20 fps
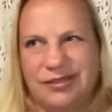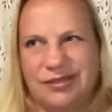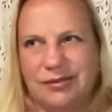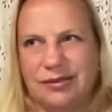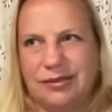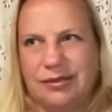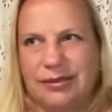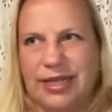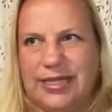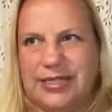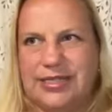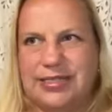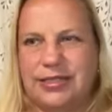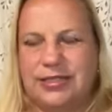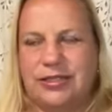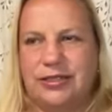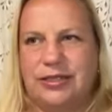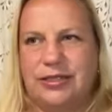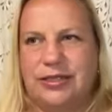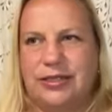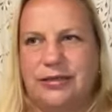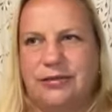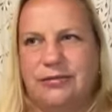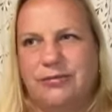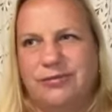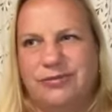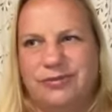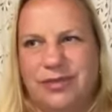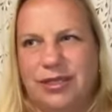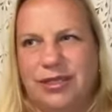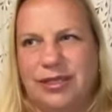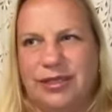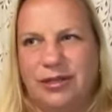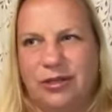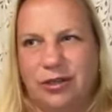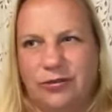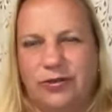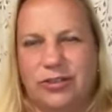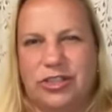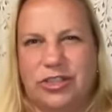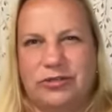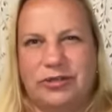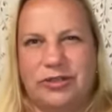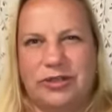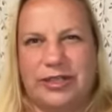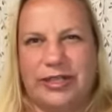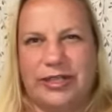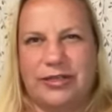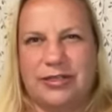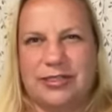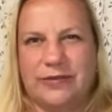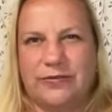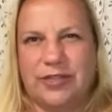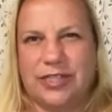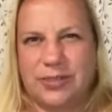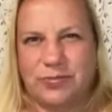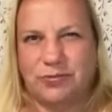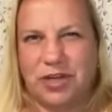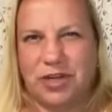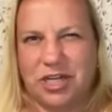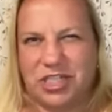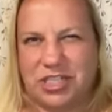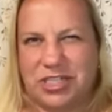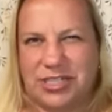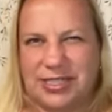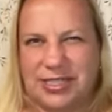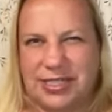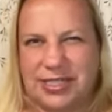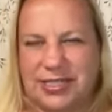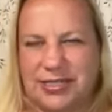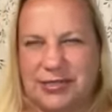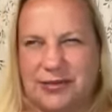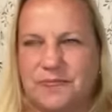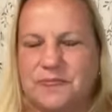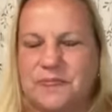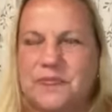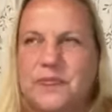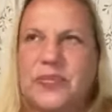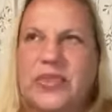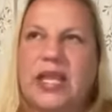less than, a little over 200 years of this Prussian system,